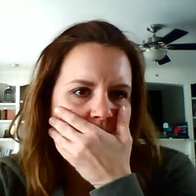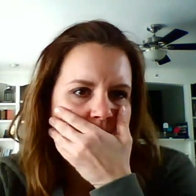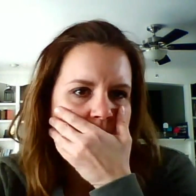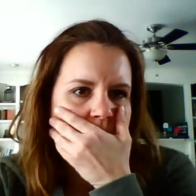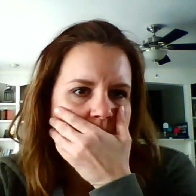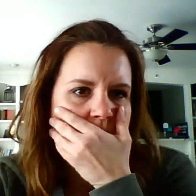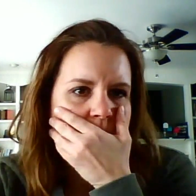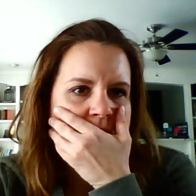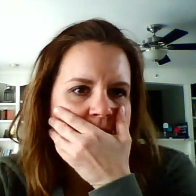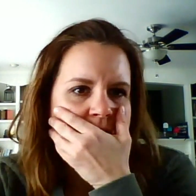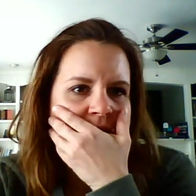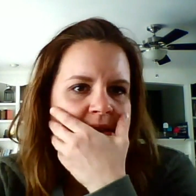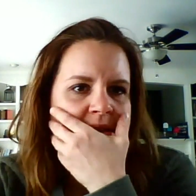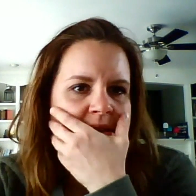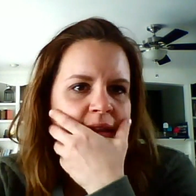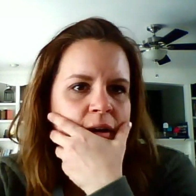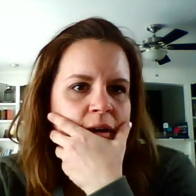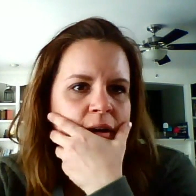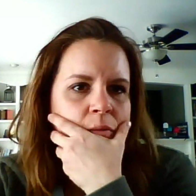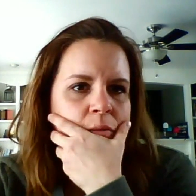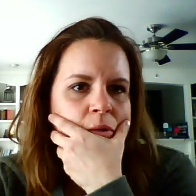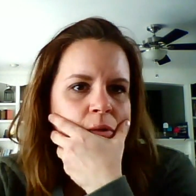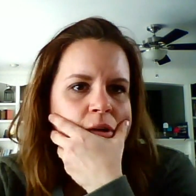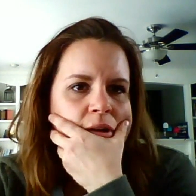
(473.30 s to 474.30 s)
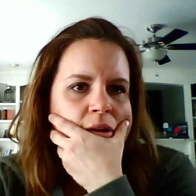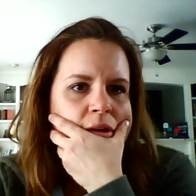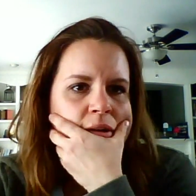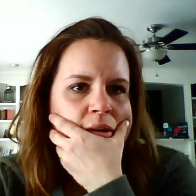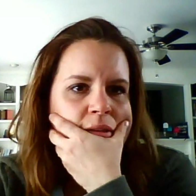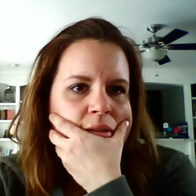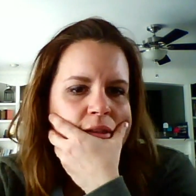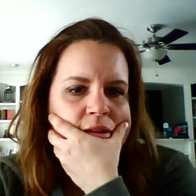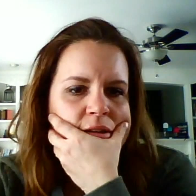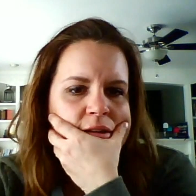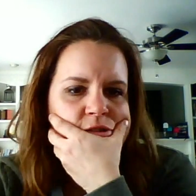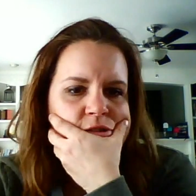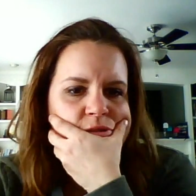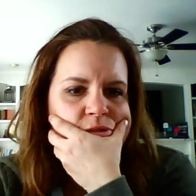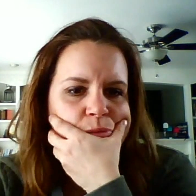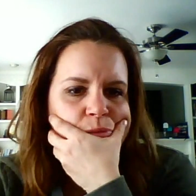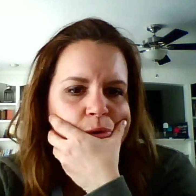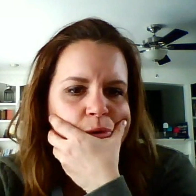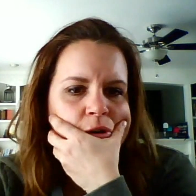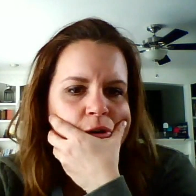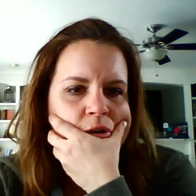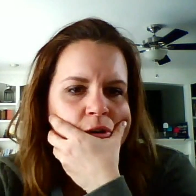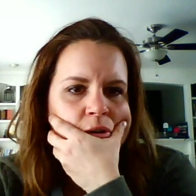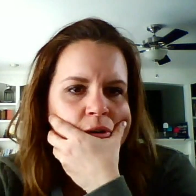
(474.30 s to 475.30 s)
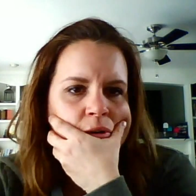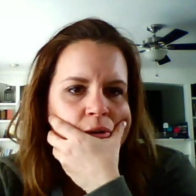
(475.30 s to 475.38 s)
Why isn't that working? That should work.